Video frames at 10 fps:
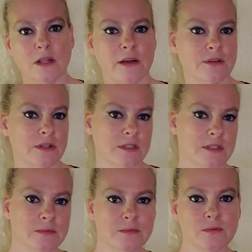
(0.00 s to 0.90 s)

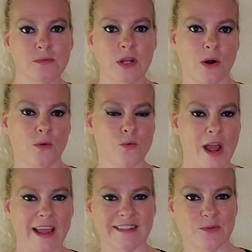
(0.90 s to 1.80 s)
levels, you know,
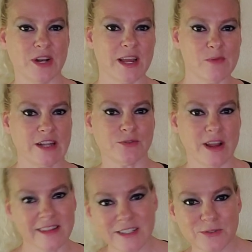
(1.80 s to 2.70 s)
right. I want to get my
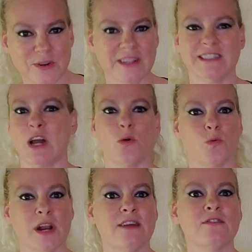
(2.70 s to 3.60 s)
triglycerides down,
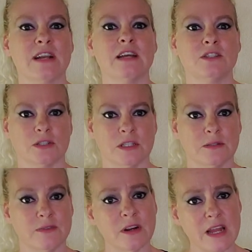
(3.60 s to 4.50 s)
whatever it is. There's a
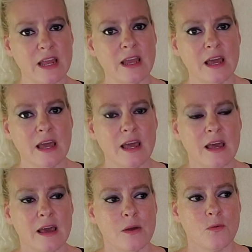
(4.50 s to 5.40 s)
very
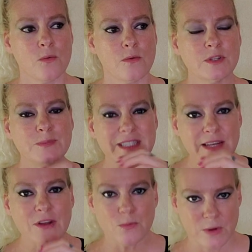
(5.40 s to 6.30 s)

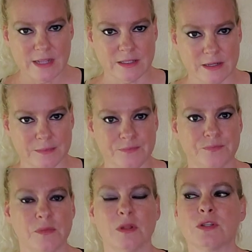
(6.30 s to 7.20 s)
specific reason.
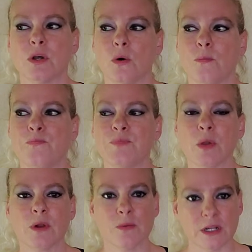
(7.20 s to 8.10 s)
So
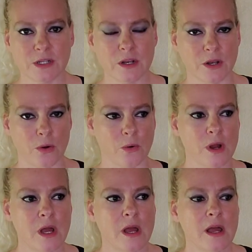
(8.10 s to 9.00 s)
what I want you to do
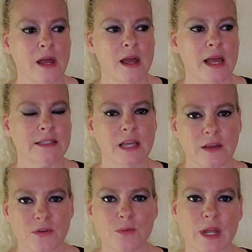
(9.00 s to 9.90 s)
is take
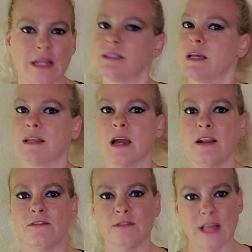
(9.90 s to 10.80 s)
a few minutes and kind
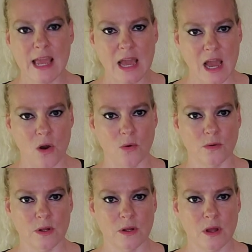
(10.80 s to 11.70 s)
of lay out